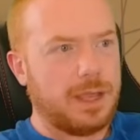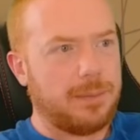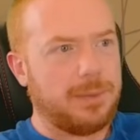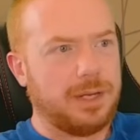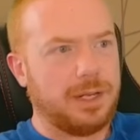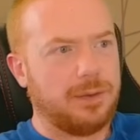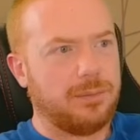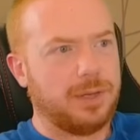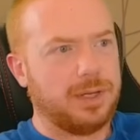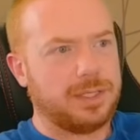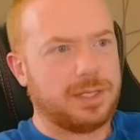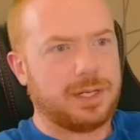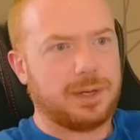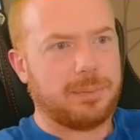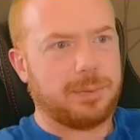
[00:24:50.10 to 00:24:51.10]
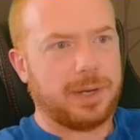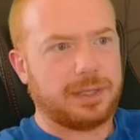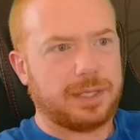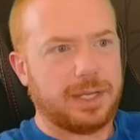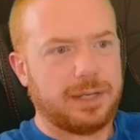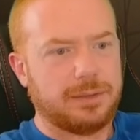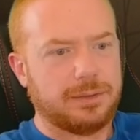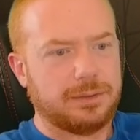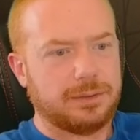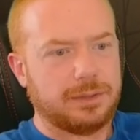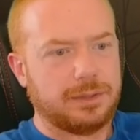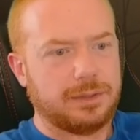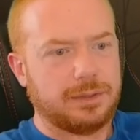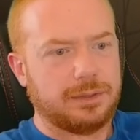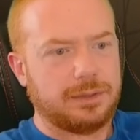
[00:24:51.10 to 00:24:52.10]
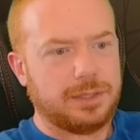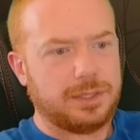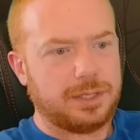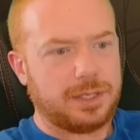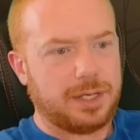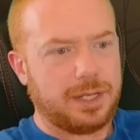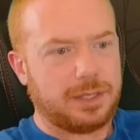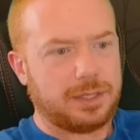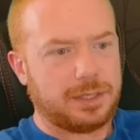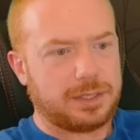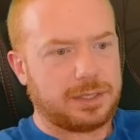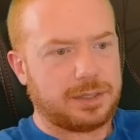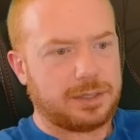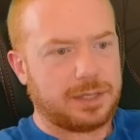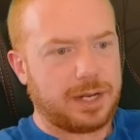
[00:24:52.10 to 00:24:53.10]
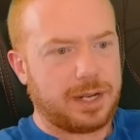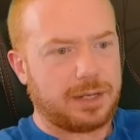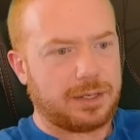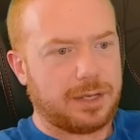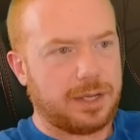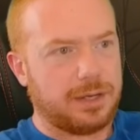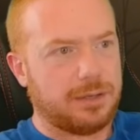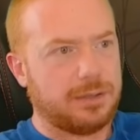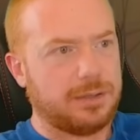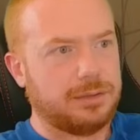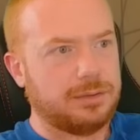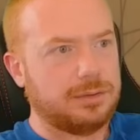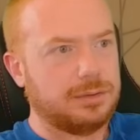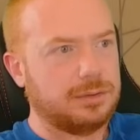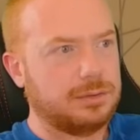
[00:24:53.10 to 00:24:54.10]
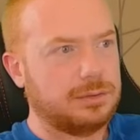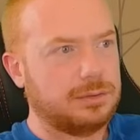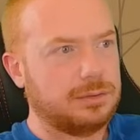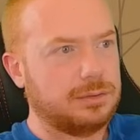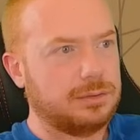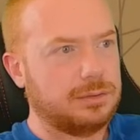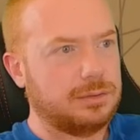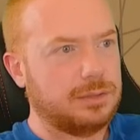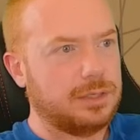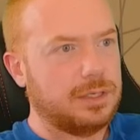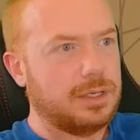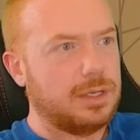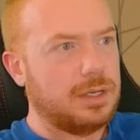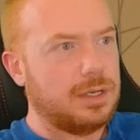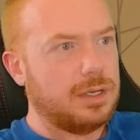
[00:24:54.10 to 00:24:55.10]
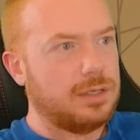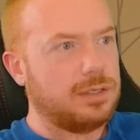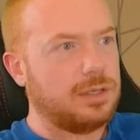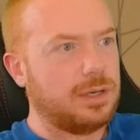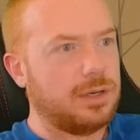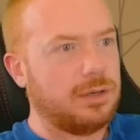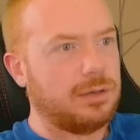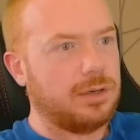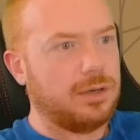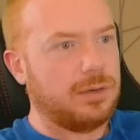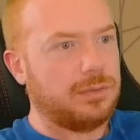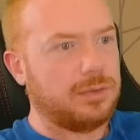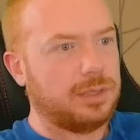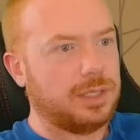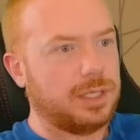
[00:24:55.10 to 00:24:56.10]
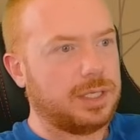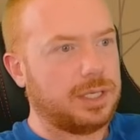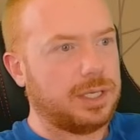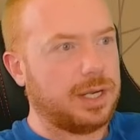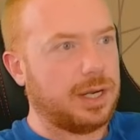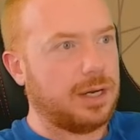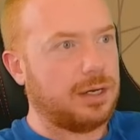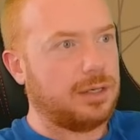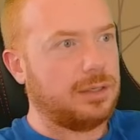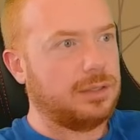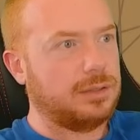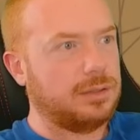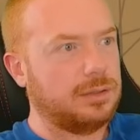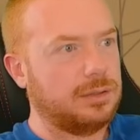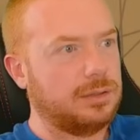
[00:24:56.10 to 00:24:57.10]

I mean, what, is he going to break that? Is he going to hit this deck? I don't Don't overly care.